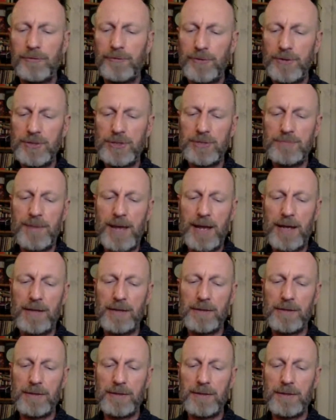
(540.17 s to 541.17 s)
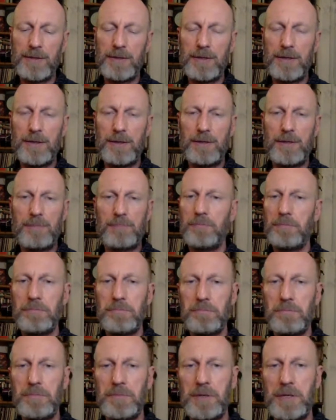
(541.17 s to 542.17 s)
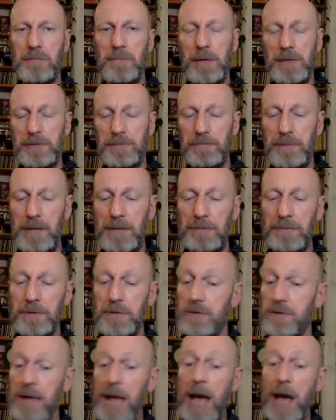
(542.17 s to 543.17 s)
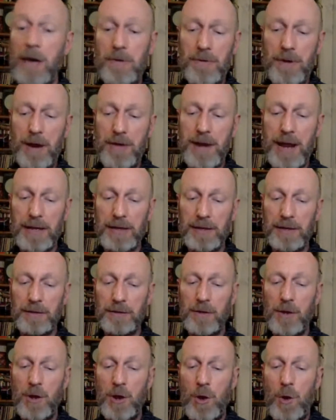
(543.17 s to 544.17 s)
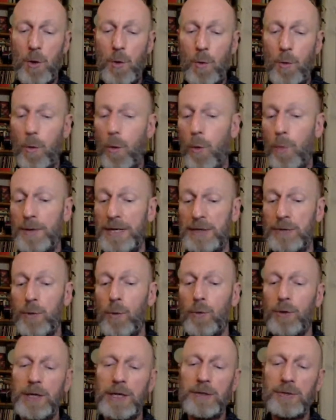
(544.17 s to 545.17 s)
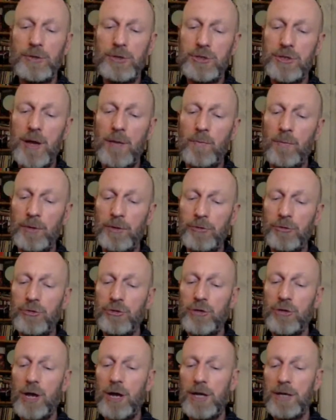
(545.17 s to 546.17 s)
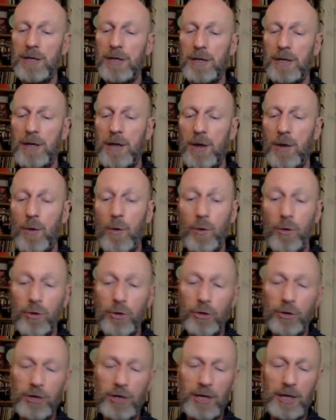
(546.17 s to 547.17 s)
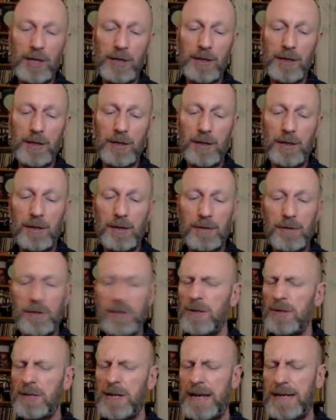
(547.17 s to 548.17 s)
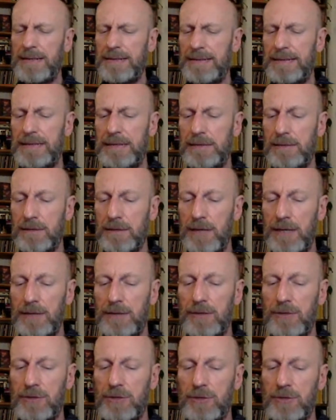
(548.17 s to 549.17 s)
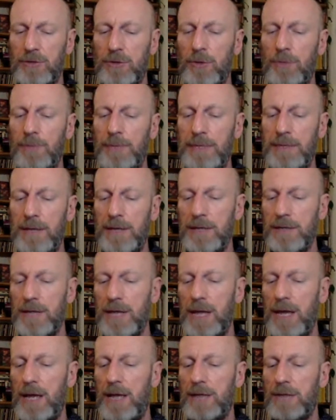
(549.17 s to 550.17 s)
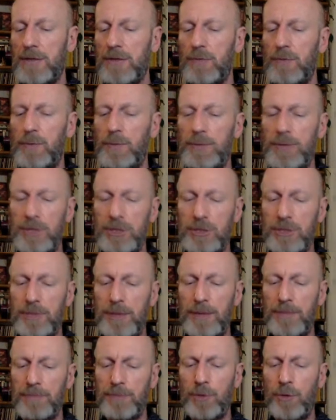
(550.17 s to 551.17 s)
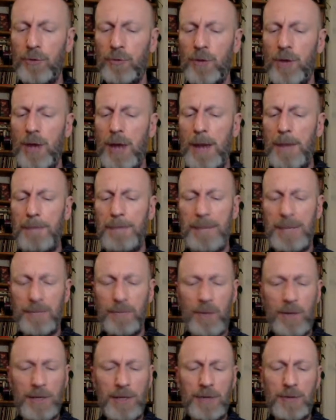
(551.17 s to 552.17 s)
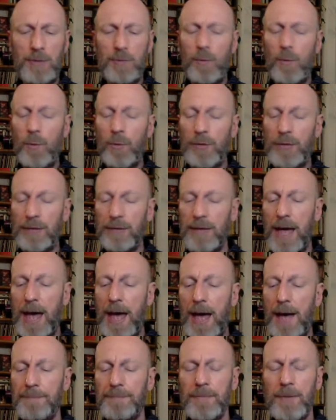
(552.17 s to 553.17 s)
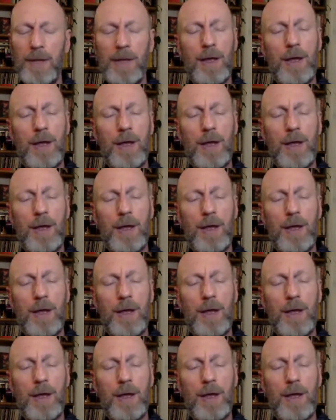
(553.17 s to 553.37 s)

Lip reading: to voicemail. He must be in the shower, I reckon, or be talking to someone to China, or cooking. He's not a late eater, and it's just gone midnight here, so it will be just about gone mid-1 in the morning there.